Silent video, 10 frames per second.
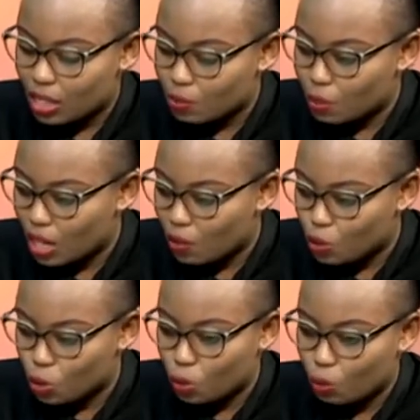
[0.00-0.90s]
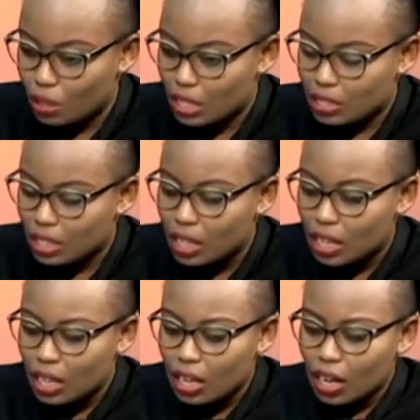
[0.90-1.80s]
as being a regional base,
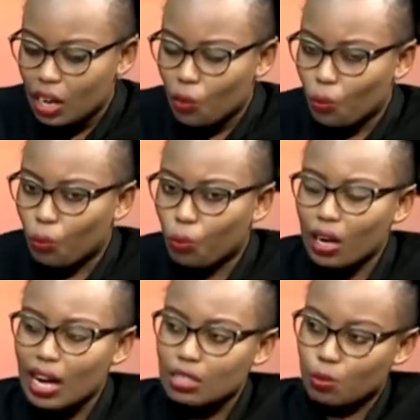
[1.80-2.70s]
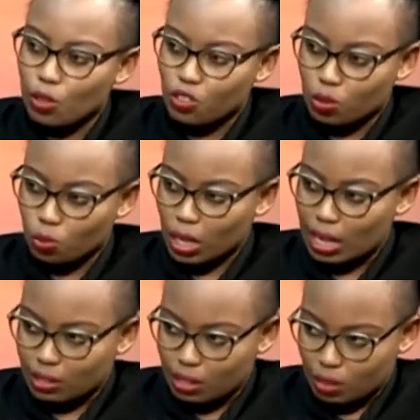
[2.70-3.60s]
what has been your general
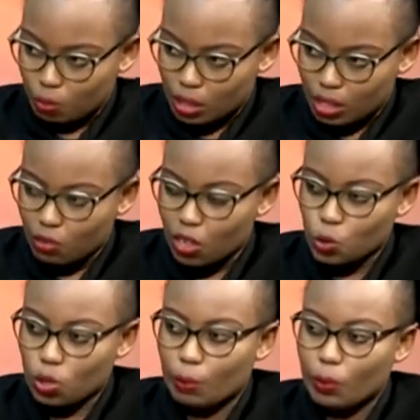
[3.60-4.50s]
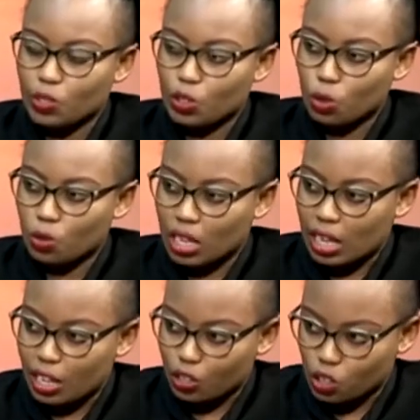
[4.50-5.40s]
assessment, even as you talk about securing
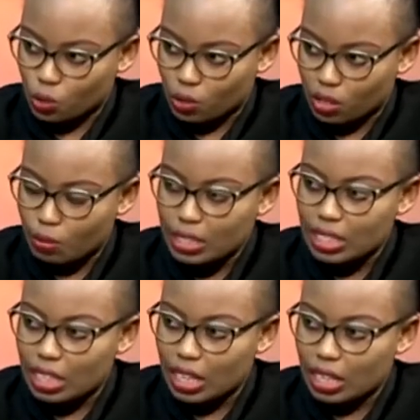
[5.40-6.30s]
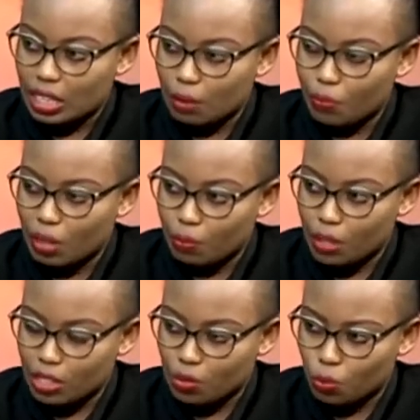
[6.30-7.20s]
elections, maintaining and keeping
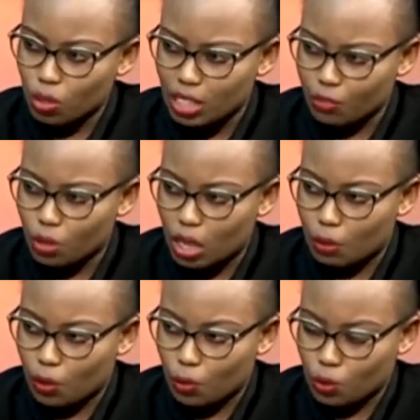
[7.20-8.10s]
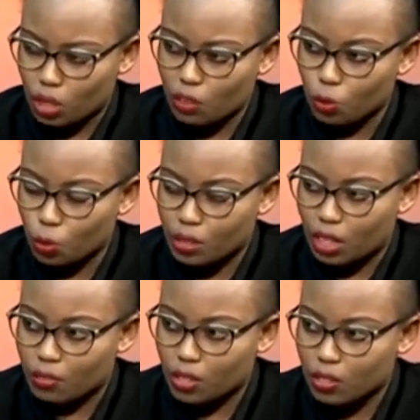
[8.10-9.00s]
peace? What have you come across? What have you
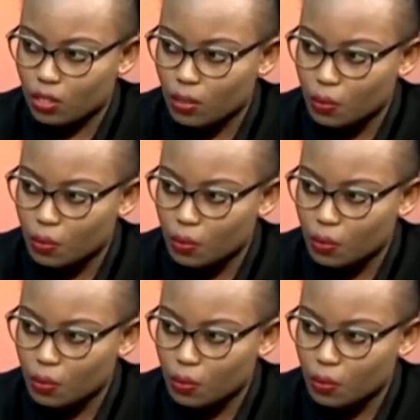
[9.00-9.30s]
observed?